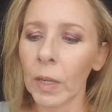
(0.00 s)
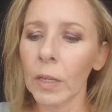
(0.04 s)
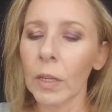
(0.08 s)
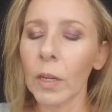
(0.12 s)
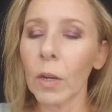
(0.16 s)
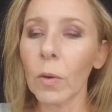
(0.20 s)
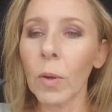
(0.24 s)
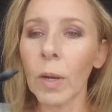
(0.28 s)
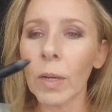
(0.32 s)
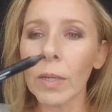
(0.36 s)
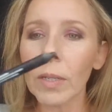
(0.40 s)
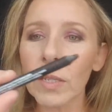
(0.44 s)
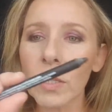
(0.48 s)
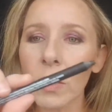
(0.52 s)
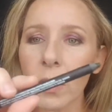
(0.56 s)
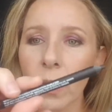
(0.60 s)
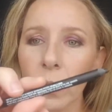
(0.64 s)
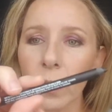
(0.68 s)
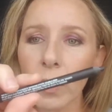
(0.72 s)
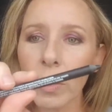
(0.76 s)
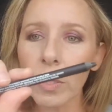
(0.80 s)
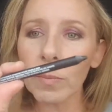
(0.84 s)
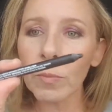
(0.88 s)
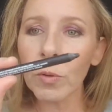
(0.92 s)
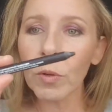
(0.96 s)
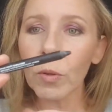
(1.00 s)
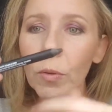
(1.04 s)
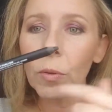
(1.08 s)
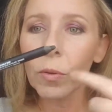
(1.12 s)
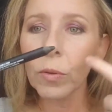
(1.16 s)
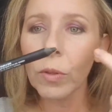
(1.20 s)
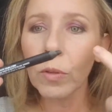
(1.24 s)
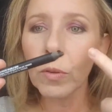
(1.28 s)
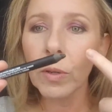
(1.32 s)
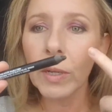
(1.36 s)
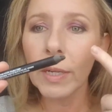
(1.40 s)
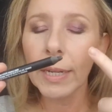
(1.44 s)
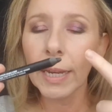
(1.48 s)
go on so
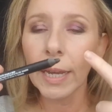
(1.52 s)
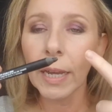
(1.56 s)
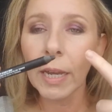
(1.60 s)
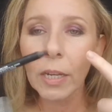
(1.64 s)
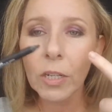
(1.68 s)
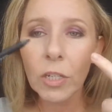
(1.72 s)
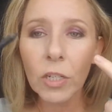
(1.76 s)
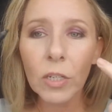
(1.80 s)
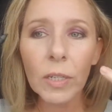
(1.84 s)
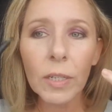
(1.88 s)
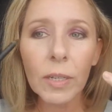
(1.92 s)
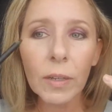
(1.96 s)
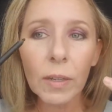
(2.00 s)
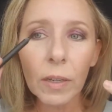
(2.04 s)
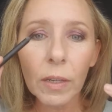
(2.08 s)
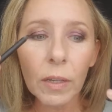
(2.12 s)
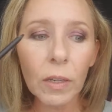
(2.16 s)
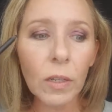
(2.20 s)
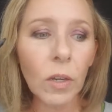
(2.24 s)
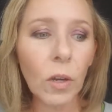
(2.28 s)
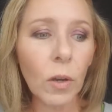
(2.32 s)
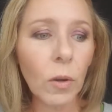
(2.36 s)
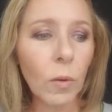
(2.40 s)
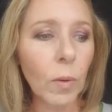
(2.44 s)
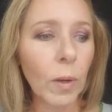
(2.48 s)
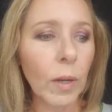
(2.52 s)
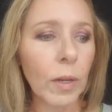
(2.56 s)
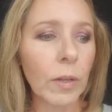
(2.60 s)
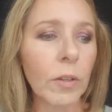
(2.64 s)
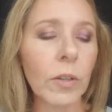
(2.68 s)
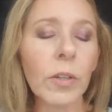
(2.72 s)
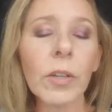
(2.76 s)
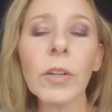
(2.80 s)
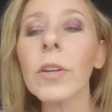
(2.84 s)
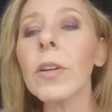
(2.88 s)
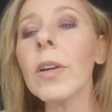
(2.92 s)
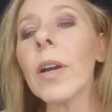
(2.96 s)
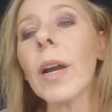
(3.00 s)
smooth, you can actually go under
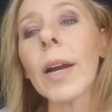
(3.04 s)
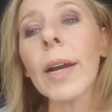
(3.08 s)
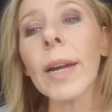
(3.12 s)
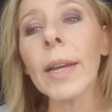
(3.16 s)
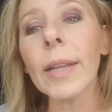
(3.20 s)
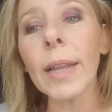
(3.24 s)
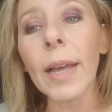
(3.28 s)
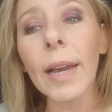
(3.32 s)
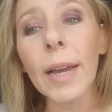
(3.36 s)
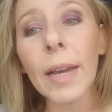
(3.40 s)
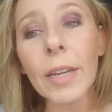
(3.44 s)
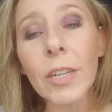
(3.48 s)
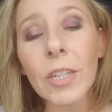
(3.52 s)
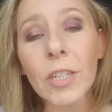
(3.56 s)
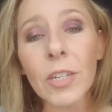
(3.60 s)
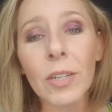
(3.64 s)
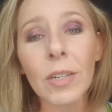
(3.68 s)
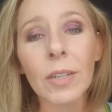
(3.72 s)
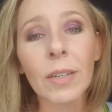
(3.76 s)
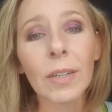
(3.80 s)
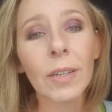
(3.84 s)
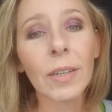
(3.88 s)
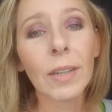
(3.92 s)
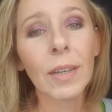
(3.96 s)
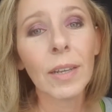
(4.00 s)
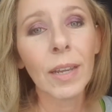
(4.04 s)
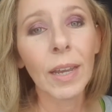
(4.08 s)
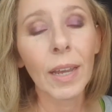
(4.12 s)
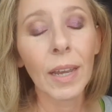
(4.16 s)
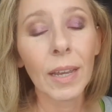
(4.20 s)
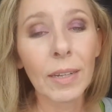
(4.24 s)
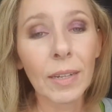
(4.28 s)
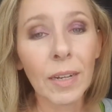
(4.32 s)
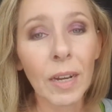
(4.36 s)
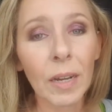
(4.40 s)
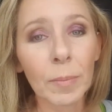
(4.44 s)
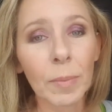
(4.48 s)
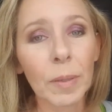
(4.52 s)
your eyelash
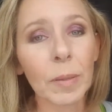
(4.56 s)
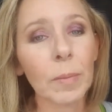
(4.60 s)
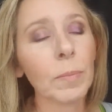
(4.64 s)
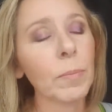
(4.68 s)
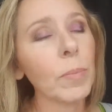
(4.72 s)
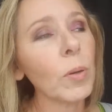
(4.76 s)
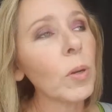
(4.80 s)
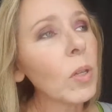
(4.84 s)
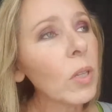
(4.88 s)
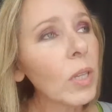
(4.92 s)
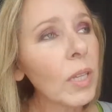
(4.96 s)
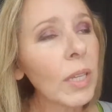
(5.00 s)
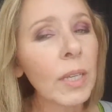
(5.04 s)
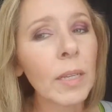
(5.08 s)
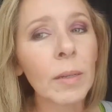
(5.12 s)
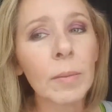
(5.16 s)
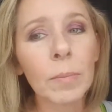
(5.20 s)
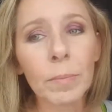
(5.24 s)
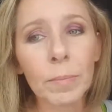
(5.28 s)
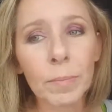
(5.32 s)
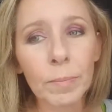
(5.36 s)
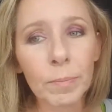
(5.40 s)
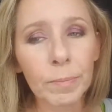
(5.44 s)
and not be pulling and